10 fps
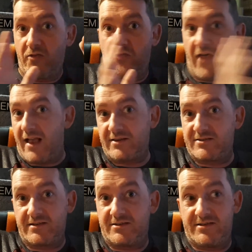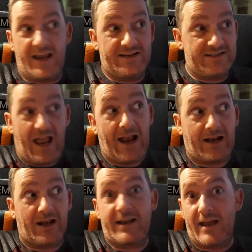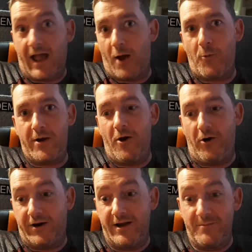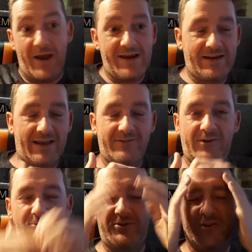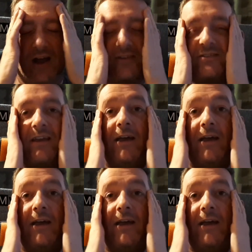that's exactly how we're not going to make it. So just,